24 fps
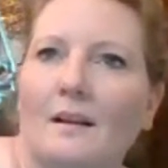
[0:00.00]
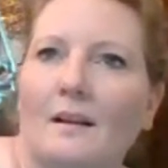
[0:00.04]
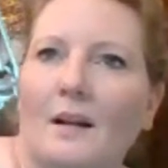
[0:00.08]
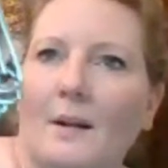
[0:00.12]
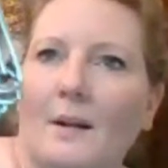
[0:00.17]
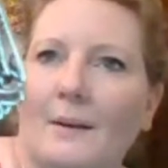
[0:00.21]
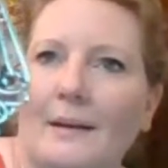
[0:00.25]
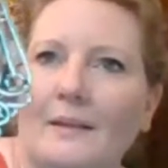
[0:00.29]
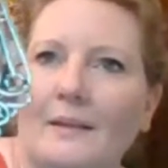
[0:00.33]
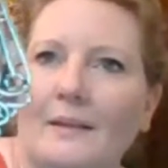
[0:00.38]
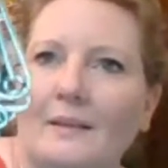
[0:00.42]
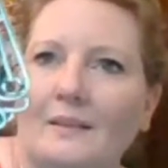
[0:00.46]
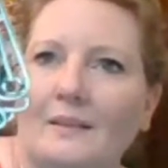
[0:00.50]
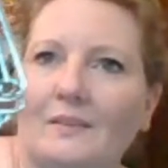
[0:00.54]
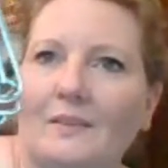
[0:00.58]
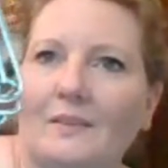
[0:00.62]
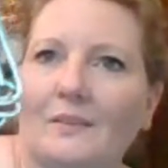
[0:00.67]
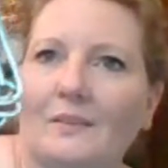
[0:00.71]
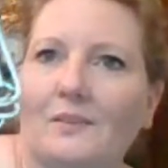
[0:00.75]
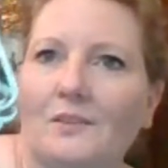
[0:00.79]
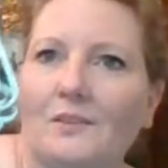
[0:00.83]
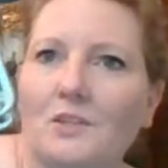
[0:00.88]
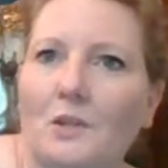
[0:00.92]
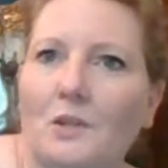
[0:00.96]
All right, this
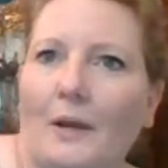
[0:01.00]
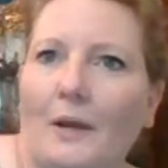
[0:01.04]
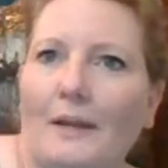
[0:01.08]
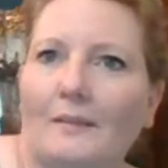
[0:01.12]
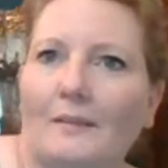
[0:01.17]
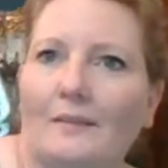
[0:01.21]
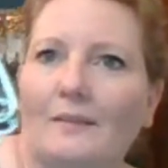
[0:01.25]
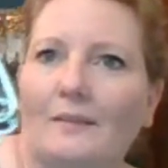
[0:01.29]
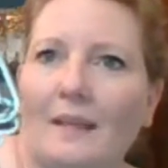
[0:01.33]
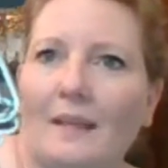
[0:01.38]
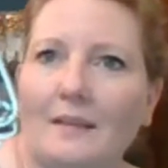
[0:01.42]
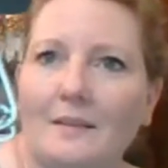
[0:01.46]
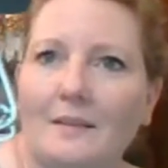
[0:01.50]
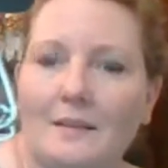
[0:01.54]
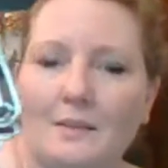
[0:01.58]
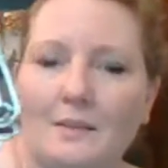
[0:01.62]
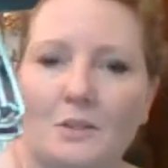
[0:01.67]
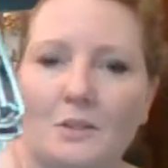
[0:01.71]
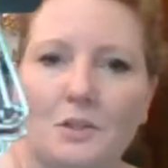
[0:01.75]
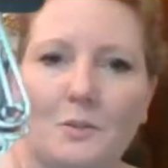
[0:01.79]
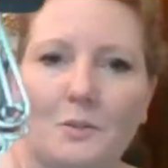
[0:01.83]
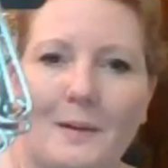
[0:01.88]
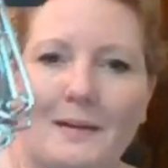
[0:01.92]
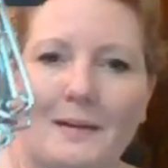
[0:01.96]
is Transcendent
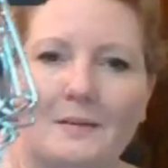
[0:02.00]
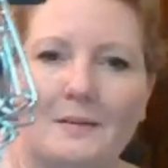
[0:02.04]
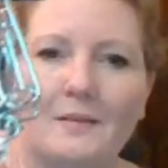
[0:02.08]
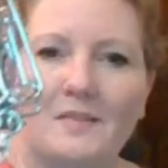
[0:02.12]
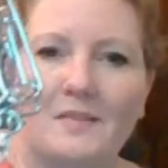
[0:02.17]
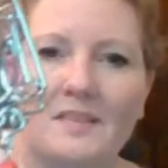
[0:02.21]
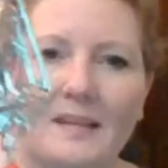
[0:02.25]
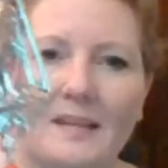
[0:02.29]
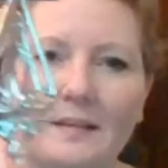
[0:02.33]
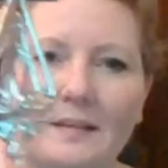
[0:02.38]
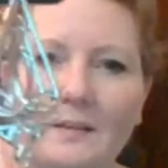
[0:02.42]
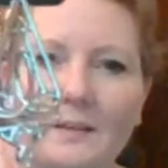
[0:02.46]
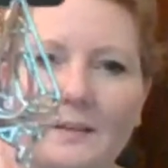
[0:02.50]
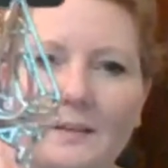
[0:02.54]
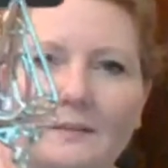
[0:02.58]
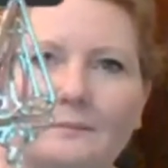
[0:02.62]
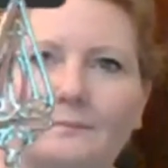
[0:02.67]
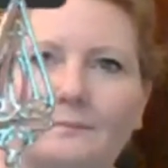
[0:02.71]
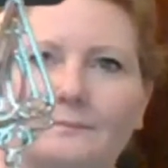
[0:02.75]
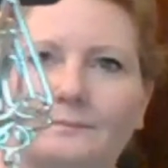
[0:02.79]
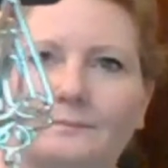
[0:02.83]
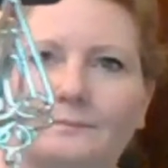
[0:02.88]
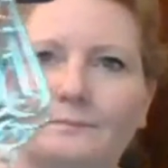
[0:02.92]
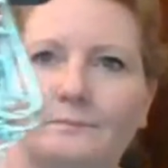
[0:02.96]
Trendsetter
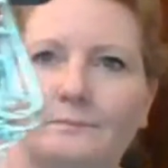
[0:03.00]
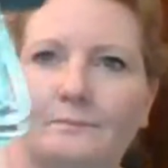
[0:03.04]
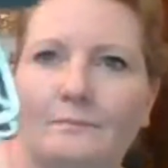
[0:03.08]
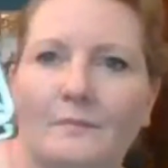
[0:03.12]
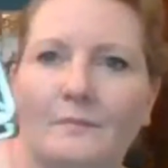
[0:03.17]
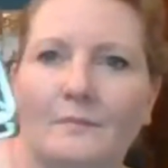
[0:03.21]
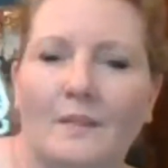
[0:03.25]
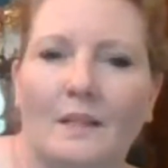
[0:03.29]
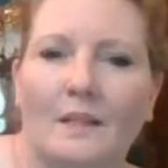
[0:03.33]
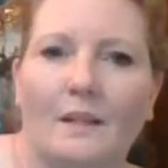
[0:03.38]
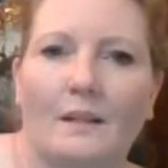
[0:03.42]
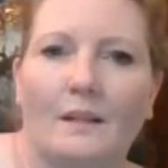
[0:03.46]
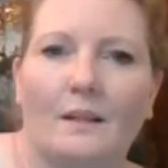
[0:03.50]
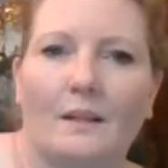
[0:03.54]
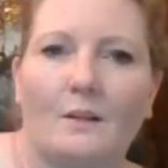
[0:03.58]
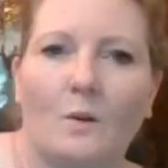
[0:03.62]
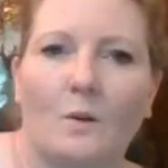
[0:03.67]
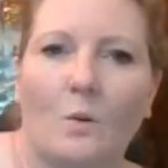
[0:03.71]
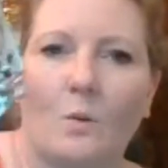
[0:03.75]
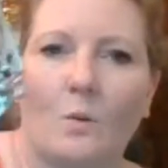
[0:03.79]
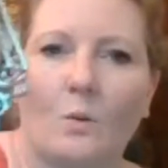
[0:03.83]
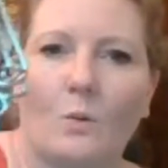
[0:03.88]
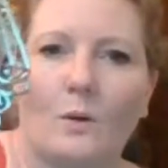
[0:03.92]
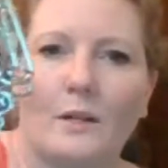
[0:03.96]
in
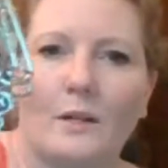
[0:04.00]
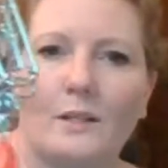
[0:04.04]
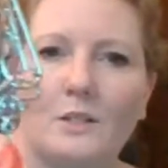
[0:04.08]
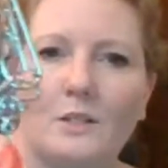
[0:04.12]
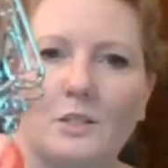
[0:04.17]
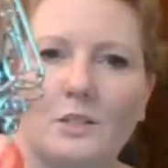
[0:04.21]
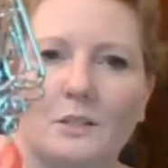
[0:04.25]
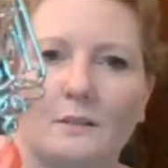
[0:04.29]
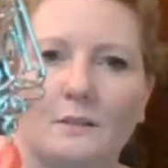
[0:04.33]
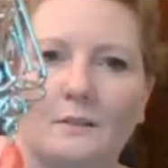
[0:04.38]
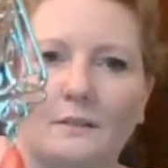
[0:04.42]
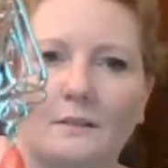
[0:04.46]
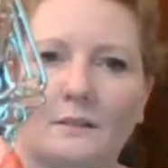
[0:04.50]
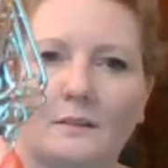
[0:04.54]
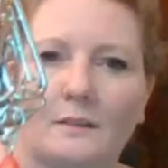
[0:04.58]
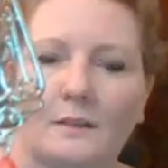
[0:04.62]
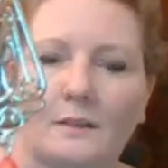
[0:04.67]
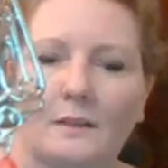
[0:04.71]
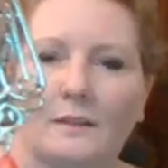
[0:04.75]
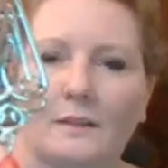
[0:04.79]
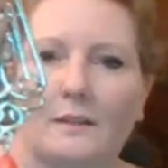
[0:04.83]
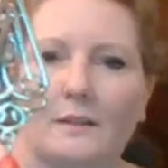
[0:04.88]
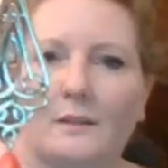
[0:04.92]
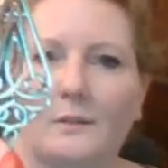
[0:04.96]
orange.
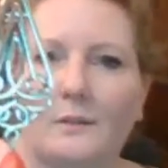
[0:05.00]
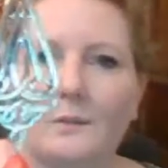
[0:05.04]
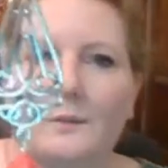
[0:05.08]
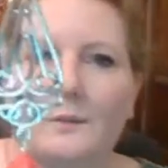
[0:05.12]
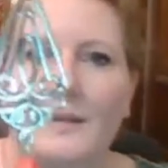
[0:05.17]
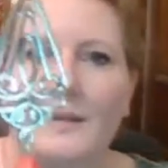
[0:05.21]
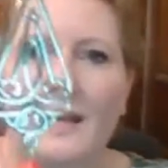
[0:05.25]
So we